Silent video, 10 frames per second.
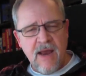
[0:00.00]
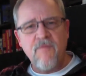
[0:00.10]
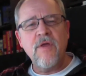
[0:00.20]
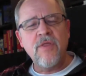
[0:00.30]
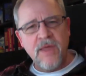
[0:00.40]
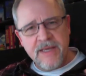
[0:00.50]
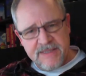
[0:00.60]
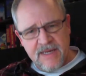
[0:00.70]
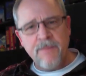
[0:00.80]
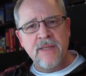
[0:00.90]
everything
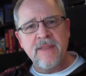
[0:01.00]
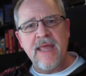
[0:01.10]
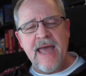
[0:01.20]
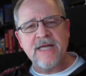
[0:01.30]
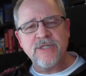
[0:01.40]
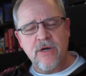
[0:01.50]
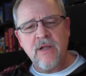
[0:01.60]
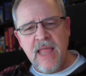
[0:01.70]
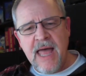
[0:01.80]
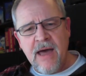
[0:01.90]
is up in the Azure
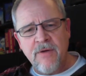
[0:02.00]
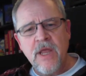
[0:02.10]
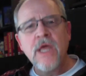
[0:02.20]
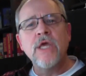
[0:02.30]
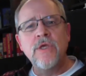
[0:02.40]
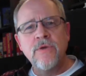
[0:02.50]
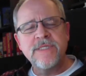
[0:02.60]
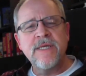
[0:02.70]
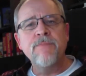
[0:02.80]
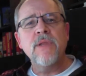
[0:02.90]
cloud, you
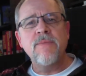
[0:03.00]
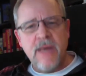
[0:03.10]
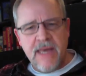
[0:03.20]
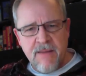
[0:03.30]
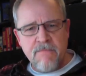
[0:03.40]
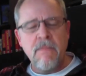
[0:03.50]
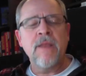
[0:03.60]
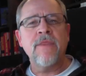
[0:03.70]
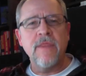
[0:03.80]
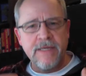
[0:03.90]
simply pay a
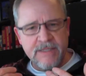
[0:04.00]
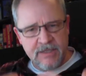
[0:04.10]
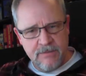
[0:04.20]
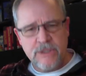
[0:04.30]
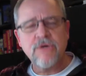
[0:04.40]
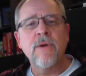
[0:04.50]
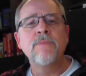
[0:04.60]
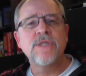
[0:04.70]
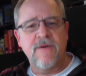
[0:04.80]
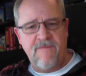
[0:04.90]
monthly
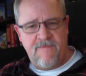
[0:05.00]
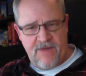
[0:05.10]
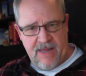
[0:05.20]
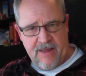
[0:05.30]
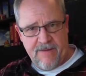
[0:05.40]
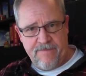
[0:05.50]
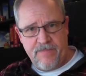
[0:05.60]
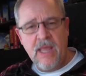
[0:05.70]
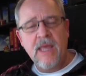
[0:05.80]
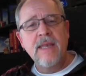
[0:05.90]
subscription fee.
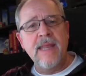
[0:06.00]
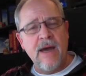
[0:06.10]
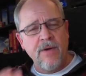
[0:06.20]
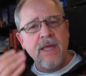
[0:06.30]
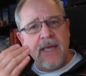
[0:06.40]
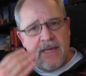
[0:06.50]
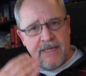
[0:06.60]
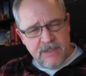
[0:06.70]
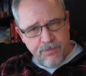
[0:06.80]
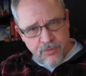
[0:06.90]
Now, it
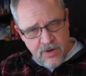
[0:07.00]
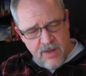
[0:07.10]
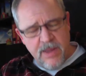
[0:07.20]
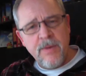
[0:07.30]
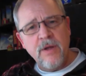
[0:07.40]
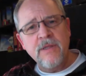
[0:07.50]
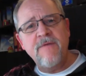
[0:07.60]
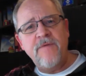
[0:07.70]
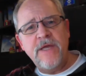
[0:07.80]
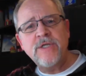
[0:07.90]
is a premium
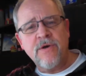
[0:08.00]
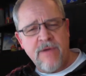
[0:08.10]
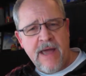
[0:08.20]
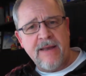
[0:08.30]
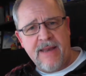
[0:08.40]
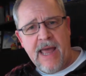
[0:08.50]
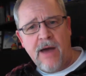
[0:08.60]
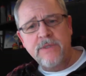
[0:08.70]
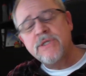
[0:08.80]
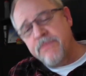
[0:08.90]
only feature right
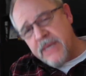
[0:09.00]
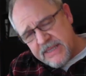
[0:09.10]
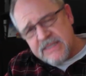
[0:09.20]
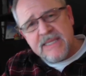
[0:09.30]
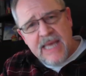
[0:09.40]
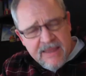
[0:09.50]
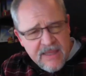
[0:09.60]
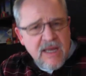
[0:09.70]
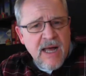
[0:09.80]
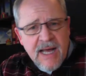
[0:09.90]
now, which means that
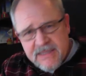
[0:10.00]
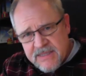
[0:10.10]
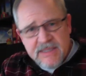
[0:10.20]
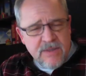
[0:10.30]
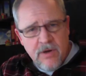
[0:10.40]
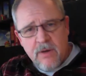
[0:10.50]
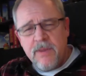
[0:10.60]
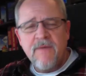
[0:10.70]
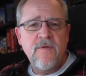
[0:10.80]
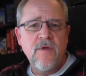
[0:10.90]
the cost is going to
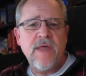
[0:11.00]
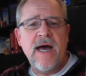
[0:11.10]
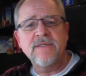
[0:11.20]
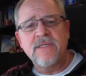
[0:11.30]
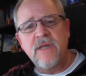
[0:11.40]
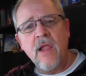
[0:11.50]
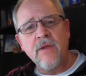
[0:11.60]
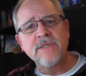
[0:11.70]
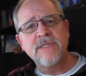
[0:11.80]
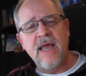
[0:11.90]
be a few thousand
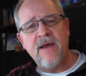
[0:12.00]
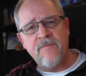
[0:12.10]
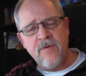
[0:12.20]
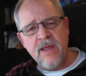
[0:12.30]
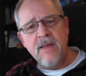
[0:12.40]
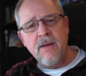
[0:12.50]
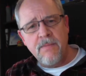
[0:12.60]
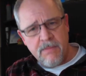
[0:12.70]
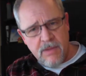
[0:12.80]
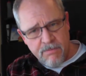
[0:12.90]
dollars every
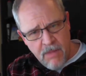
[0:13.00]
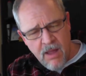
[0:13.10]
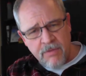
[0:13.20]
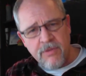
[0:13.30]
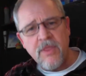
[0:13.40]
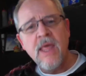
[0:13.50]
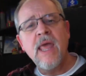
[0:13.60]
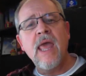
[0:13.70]
month.